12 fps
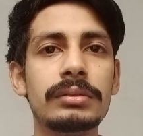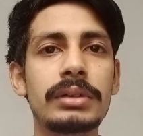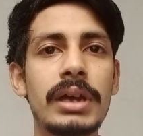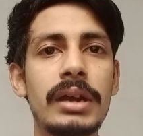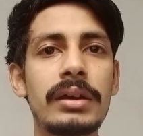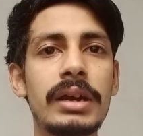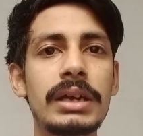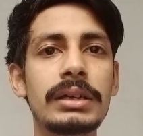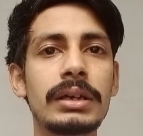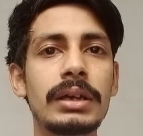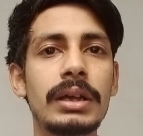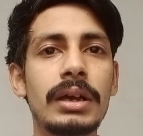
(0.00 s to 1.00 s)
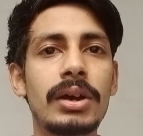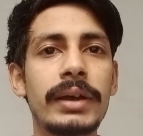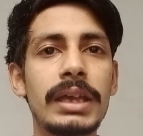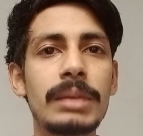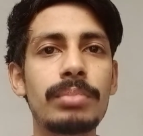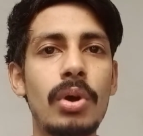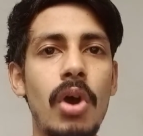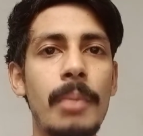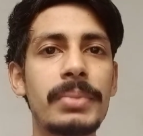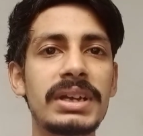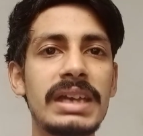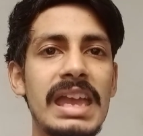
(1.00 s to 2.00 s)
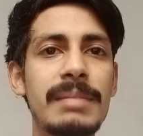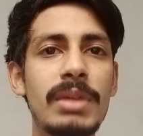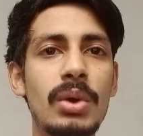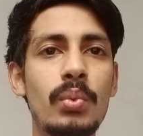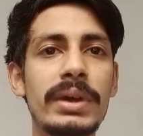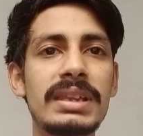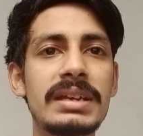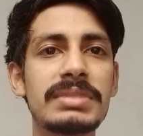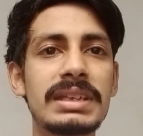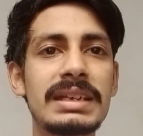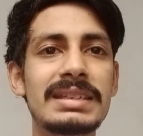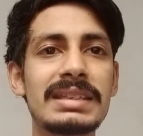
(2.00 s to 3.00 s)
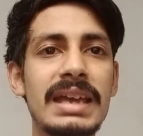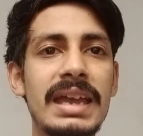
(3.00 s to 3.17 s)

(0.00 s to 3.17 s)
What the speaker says: gathered. Hip hop gamer Williams is